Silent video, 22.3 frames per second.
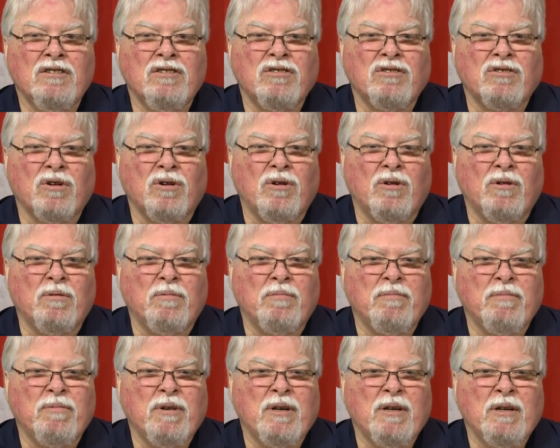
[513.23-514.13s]

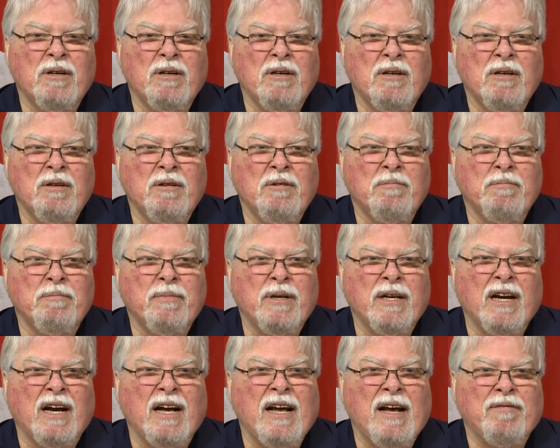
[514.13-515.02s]
So,
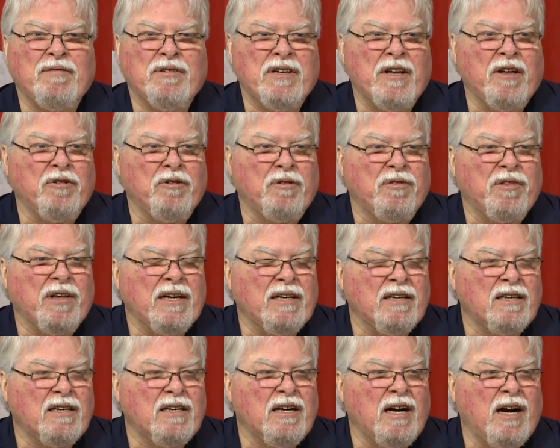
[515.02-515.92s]
but I have another
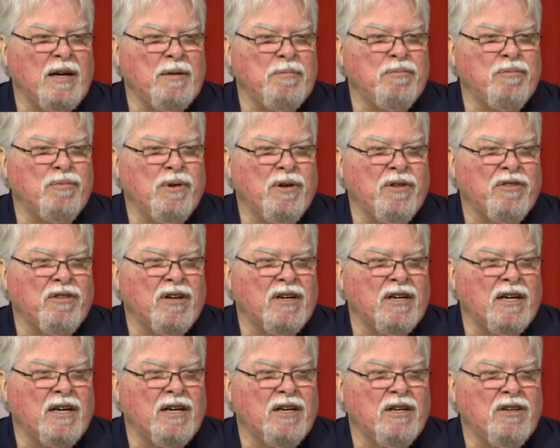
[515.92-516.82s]
thing. I'm with
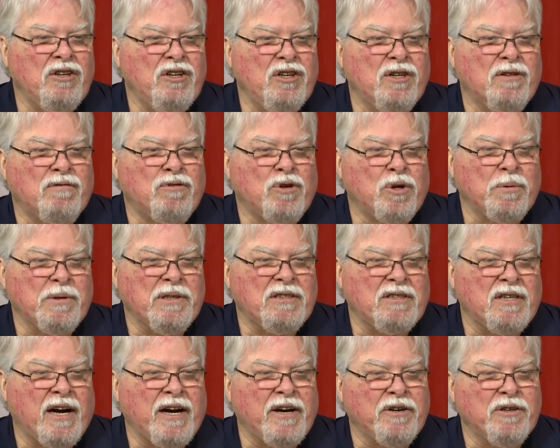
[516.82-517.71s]
Unifor
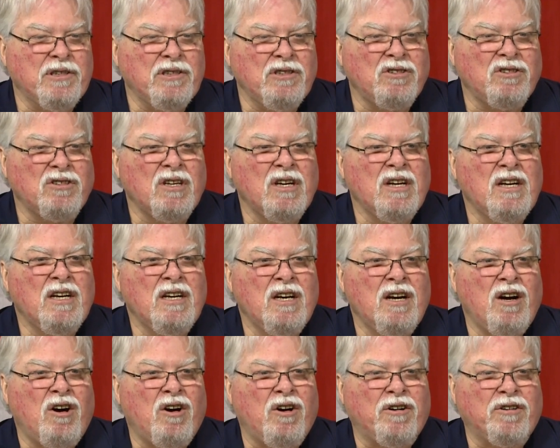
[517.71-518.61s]
Retirees.
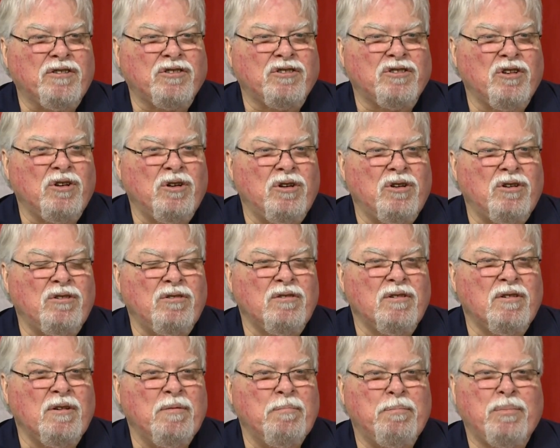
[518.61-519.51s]

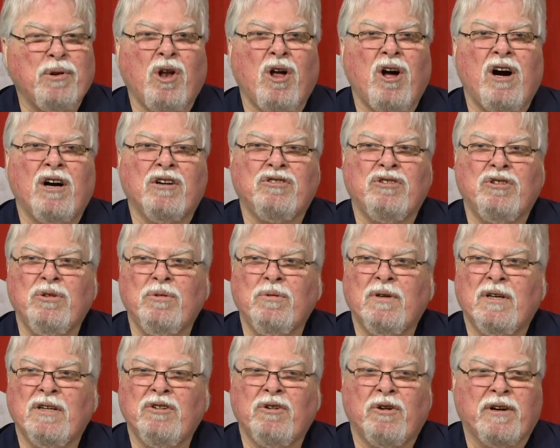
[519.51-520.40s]
Also belong
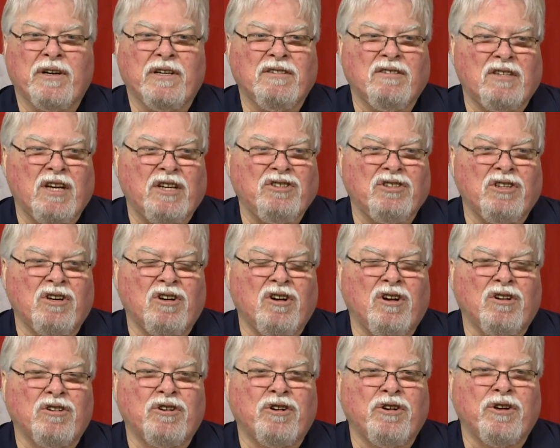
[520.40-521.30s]
to an organization
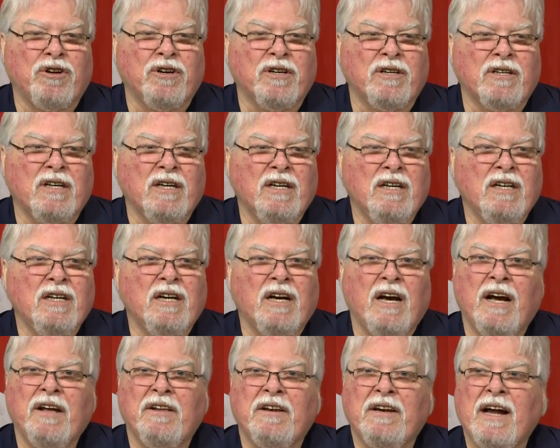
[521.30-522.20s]
called Kirk
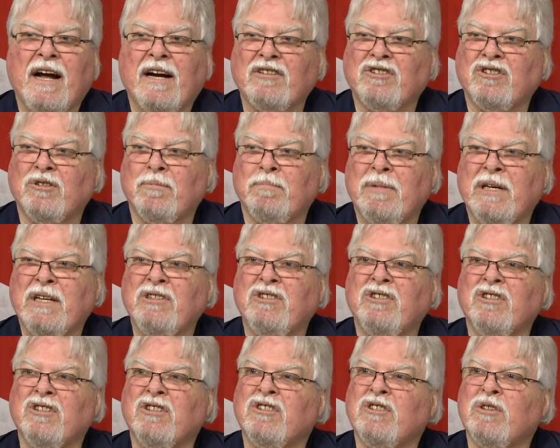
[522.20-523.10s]
and the National
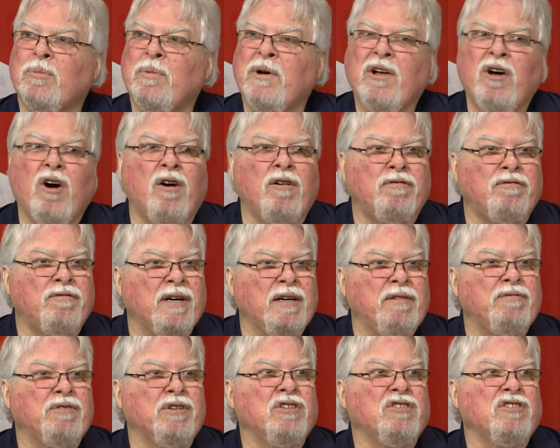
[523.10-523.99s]
Pensioners, and we all
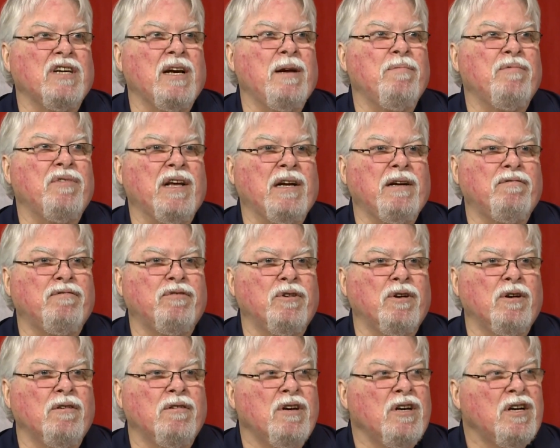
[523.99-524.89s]
fight for the same thing,
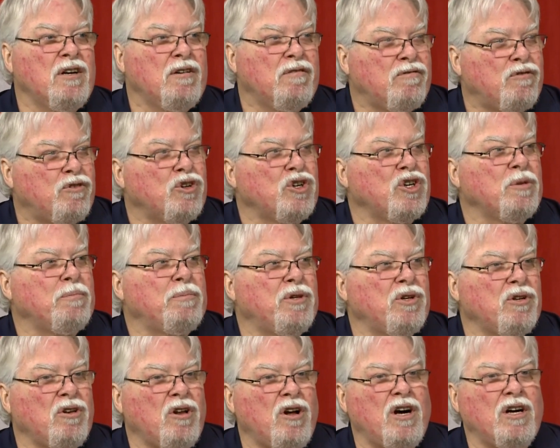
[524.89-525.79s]
for
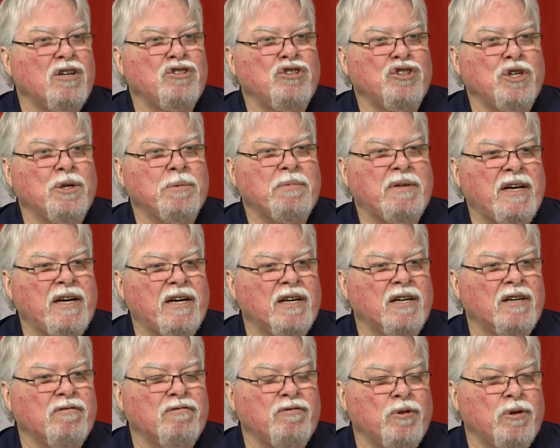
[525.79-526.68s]
affordable long-term
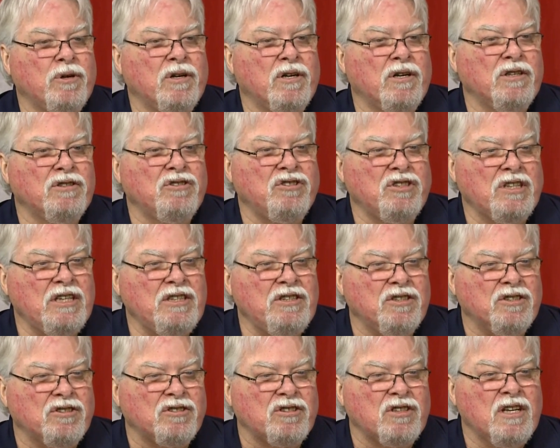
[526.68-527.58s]
care for our
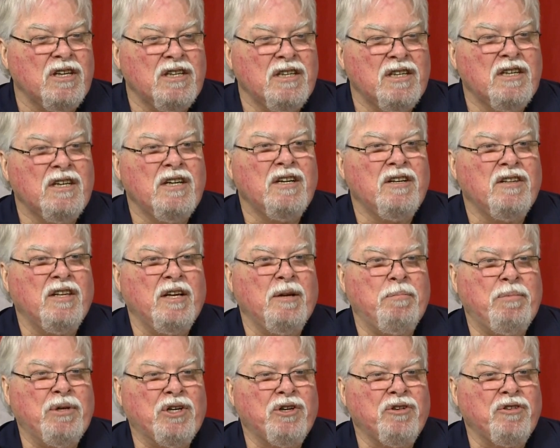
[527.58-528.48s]
seniors.
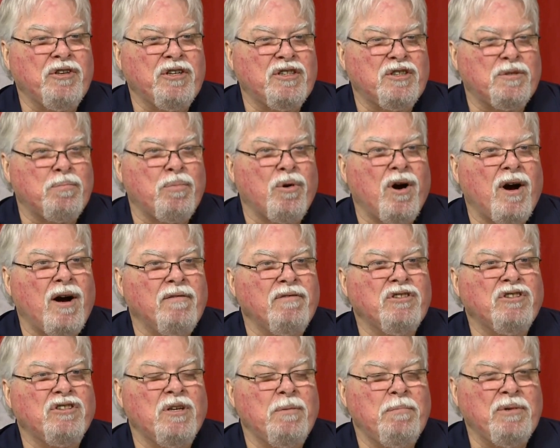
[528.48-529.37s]
They built this
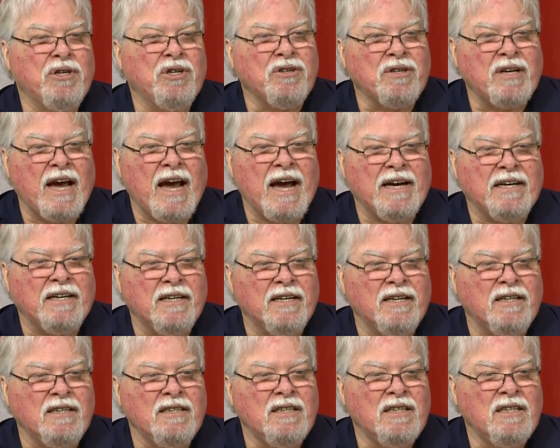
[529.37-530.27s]
province, they built
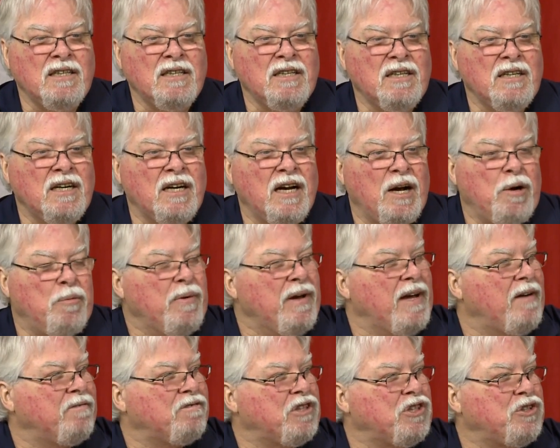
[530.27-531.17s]
Canada, and
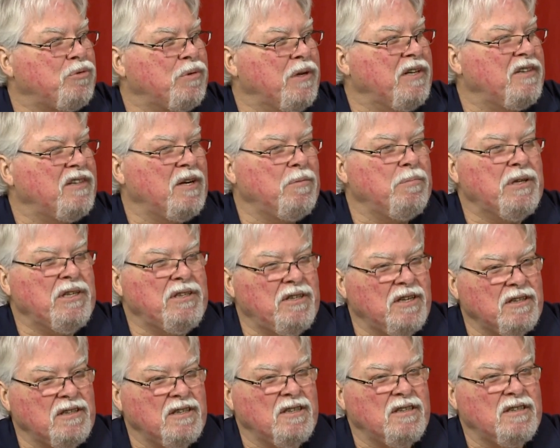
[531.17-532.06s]
we have to treat them with
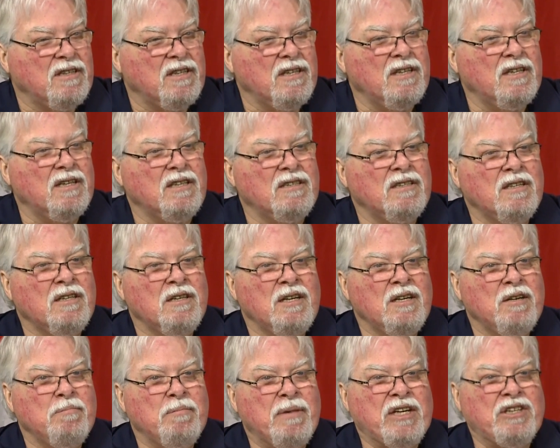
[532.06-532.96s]
dignity and
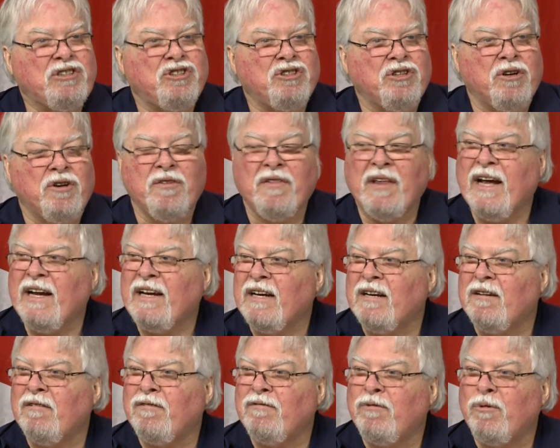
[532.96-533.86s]
make sure they
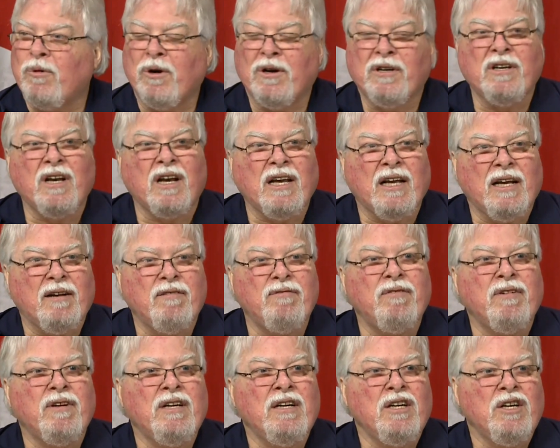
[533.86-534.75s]
can afford to
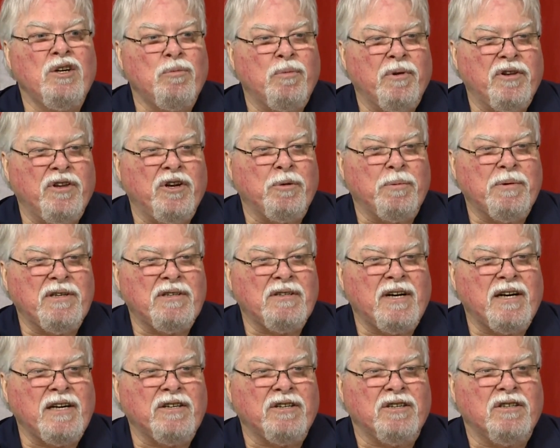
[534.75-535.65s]
live when they're
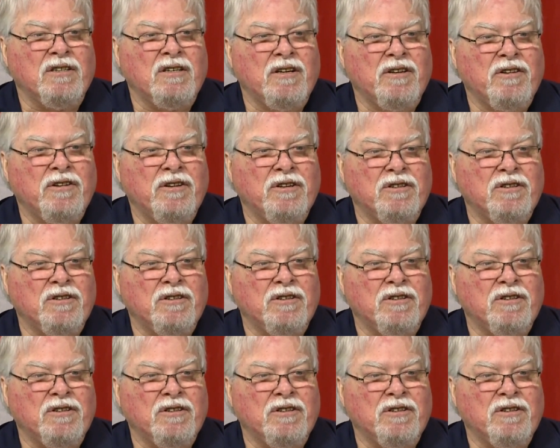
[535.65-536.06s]
retired.